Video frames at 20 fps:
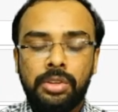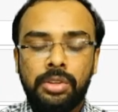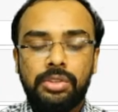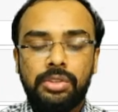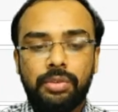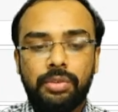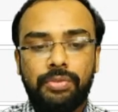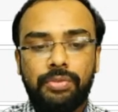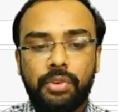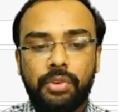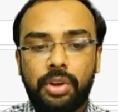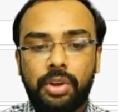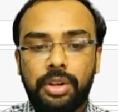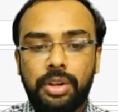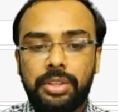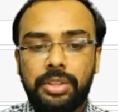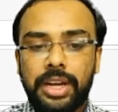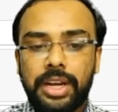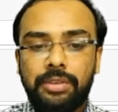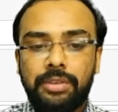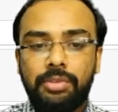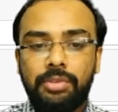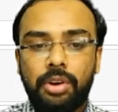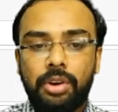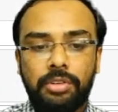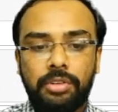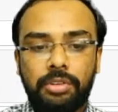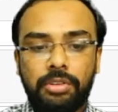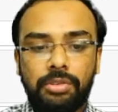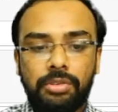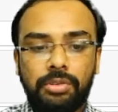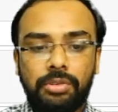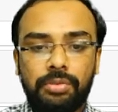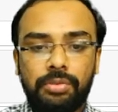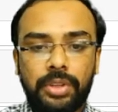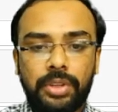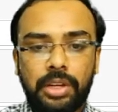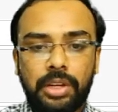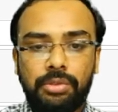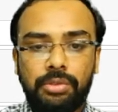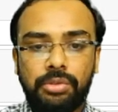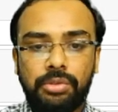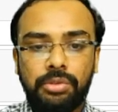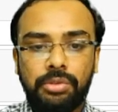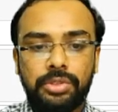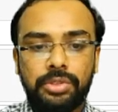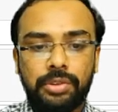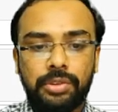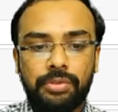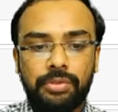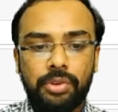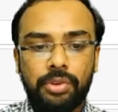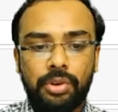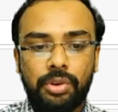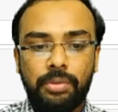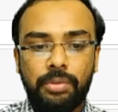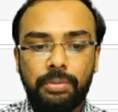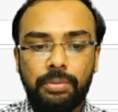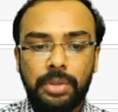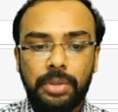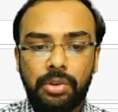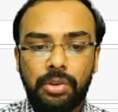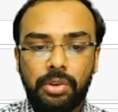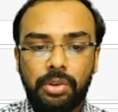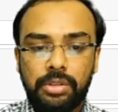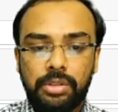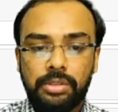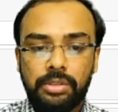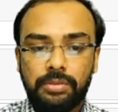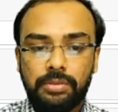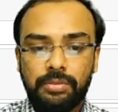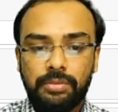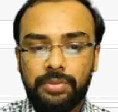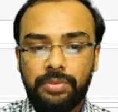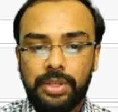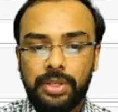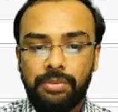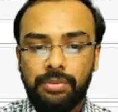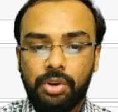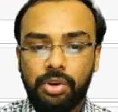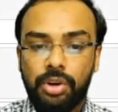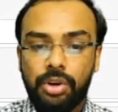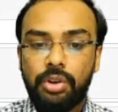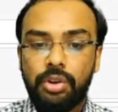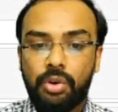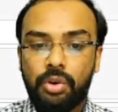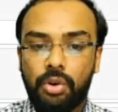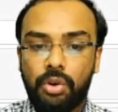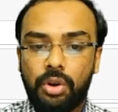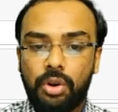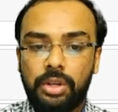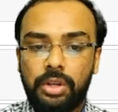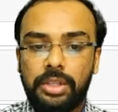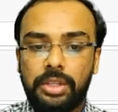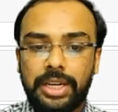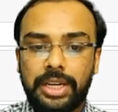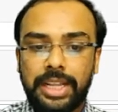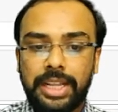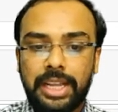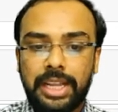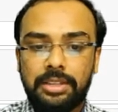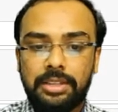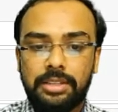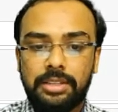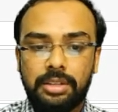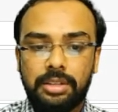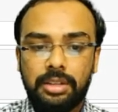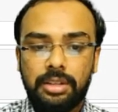so for that what we have to do, we have to use a for loop, because we want all the tags